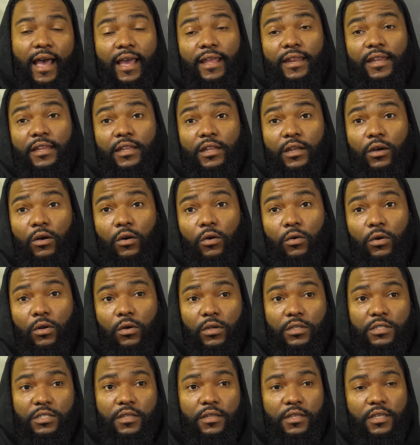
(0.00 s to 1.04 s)
I need to hold
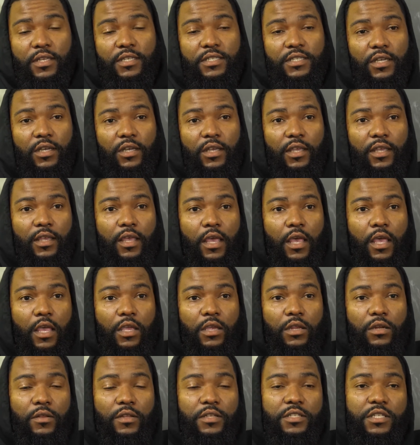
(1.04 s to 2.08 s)
on to this?
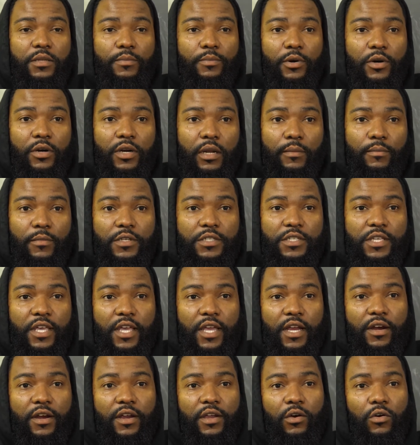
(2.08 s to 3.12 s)
This is the burden I must
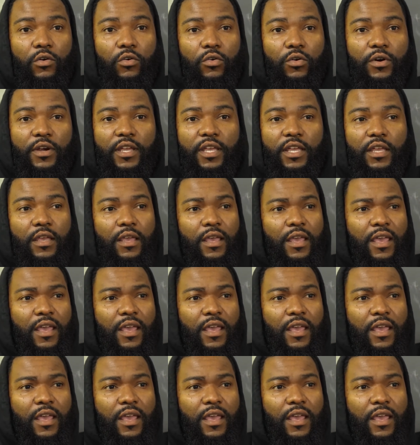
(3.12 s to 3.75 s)
carry, or